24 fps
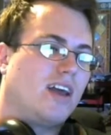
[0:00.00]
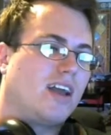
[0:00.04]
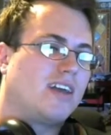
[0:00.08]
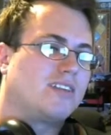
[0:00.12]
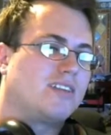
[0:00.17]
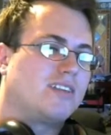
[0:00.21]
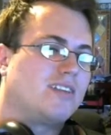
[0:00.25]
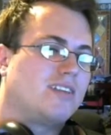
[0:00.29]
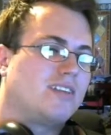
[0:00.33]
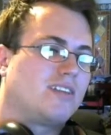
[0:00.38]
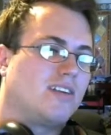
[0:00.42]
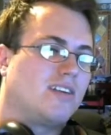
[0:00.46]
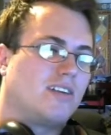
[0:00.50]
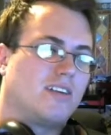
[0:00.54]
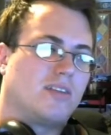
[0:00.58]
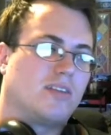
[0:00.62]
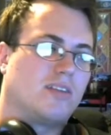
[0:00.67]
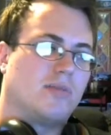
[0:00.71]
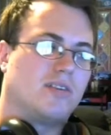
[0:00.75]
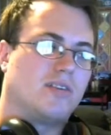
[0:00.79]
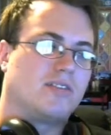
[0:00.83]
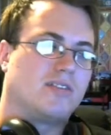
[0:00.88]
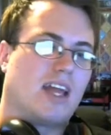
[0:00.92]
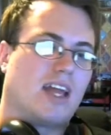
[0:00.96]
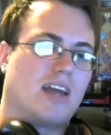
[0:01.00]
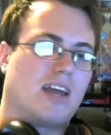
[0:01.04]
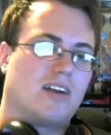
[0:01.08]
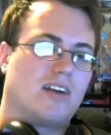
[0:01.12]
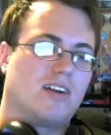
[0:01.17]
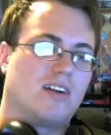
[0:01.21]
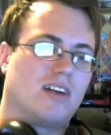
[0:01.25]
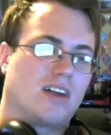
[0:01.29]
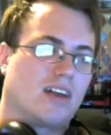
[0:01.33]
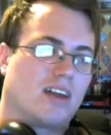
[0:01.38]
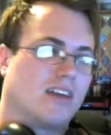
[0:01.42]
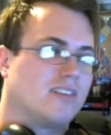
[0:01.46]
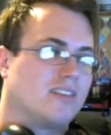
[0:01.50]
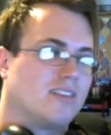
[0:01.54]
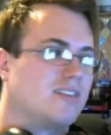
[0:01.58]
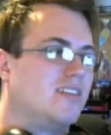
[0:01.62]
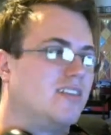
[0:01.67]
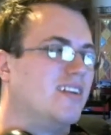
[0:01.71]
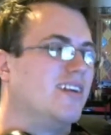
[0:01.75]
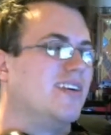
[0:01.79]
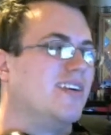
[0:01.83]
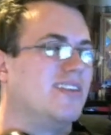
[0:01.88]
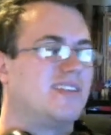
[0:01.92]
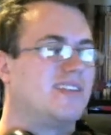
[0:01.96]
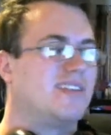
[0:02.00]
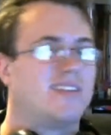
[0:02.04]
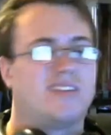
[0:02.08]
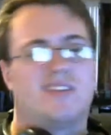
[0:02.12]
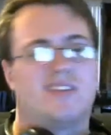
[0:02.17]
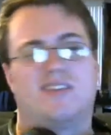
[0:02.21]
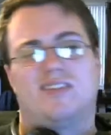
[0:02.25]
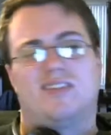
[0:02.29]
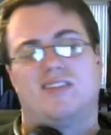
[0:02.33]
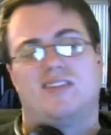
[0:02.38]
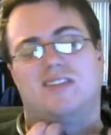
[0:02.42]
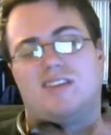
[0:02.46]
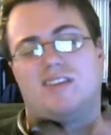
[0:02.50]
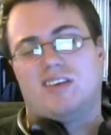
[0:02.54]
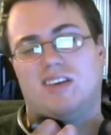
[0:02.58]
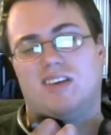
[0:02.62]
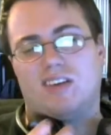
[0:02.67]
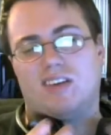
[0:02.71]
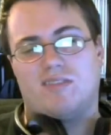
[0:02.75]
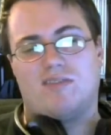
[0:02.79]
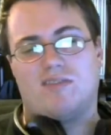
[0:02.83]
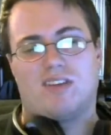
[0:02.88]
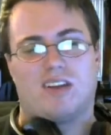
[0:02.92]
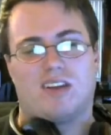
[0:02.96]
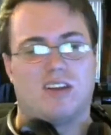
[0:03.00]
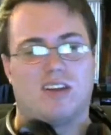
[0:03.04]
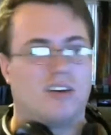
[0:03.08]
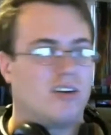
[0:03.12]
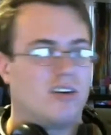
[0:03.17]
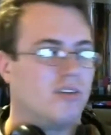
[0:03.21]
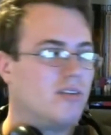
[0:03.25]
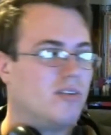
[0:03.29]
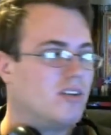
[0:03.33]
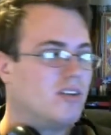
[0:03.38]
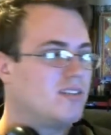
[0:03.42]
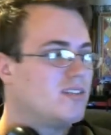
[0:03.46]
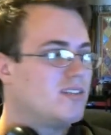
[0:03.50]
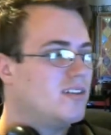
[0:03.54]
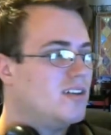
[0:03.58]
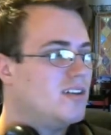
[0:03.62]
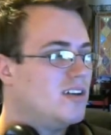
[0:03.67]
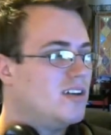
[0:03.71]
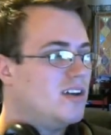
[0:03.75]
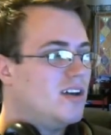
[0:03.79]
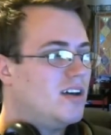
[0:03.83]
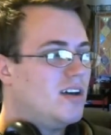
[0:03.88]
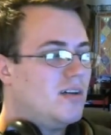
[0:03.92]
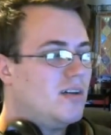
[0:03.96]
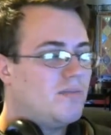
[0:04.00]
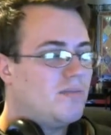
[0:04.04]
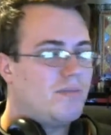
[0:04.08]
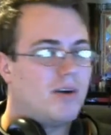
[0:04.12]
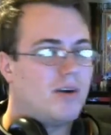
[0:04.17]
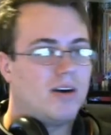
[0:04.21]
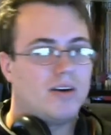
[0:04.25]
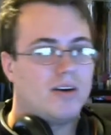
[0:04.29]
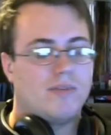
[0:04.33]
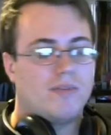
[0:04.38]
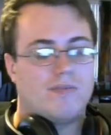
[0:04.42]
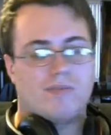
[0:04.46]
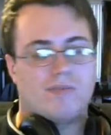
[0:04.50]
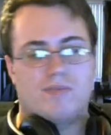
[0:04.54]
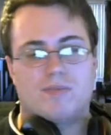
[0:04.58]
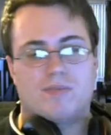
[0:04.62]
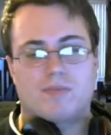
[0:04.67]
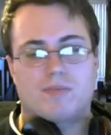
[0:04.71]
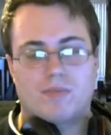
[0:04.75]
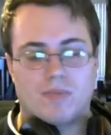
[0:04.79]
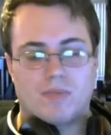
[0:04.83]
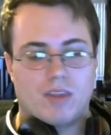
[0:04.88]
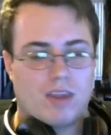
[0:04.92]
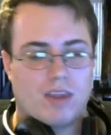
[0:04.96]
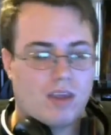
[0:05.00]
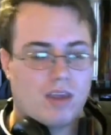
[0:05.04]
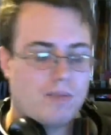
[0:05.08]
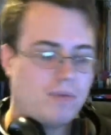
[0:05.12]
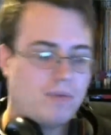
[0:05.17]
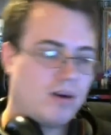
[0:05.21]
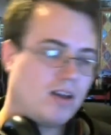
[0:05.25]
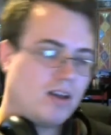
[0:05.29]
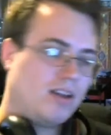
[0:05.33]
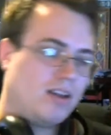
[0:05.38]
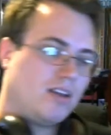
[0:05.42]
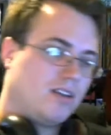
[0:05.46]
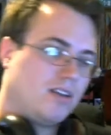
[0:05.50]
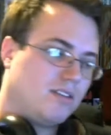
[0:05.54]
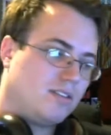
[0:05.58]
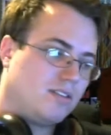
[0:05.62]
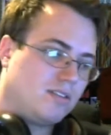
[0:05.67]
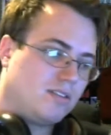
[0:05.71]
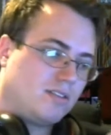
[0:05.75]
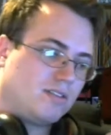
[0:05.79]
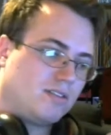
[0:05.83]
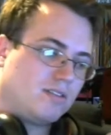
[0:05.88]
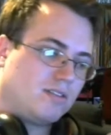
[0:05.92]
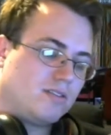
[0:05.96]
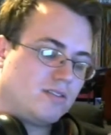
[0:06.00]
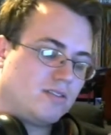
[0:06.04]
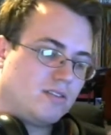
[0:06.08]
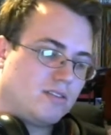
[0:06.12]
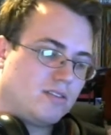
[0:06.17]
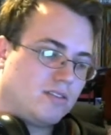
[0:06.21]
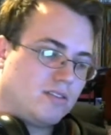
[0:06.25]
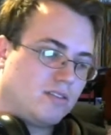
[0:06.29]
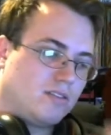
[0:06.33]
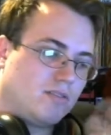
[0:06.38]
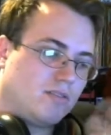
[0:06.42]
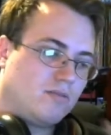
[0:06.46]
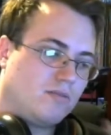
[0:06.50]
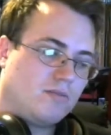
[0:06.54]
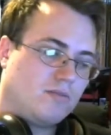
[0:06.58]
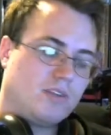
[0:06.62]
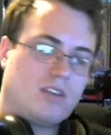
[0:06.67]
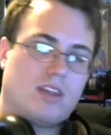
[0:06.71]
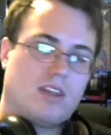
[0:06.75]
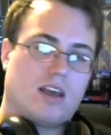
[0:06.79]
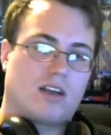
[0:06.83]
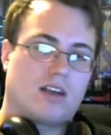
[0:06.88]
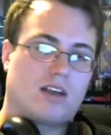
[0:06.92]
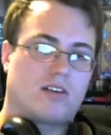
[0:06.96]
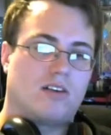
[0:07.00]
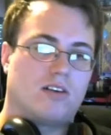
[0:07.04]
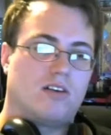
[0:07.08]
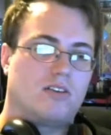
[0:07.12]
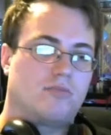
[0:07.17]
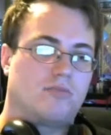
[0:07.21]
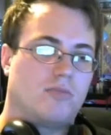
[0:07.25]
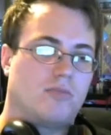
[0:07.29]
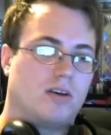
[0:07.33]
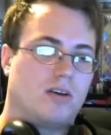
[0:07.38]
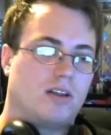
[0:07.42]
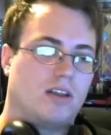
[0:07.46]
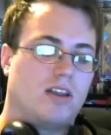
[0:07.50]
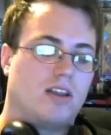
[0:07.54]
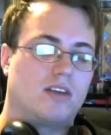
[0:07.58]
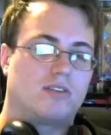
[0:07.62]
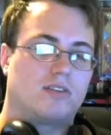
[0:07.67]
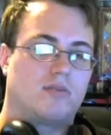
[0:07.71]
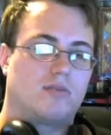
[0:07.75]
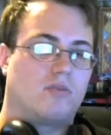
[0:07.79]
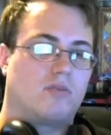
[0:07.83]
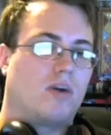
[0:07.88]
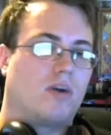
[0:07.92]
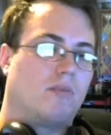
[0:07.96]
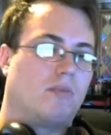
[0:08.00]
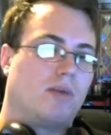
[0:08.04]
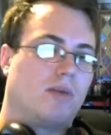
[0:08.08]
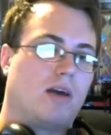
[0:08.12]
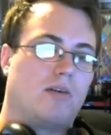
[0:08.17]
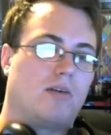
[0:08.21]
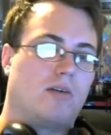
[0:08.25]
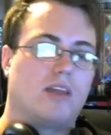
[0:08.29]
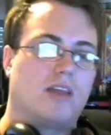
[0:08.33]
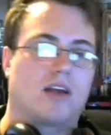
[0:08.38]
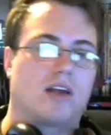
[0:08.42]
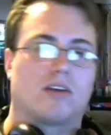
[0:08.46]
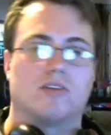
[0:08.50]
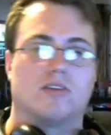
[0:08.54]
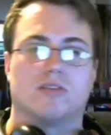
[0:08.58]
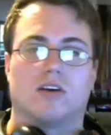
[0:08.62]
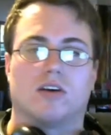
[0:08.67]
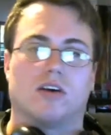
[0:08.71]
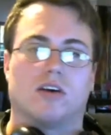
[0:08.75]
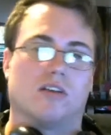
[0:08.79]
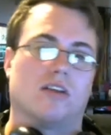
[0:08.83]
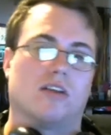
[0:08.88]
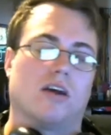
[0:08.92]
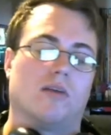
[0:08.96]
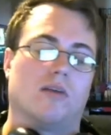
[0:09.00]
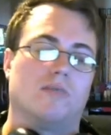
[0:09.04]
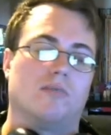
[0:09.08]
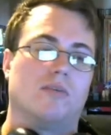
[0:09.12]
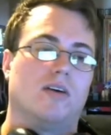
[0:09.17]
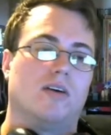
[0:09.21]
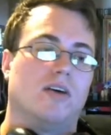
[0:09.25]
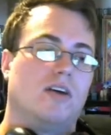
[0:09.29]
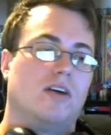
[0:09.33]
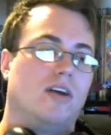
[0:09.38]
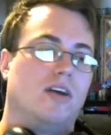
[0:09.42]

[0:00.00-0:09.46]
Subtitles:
I guess it's going to be standard, I guess, you know, it's one of the newer ones. But he plays with Necros, but he doesn't want to play with Necros all the time.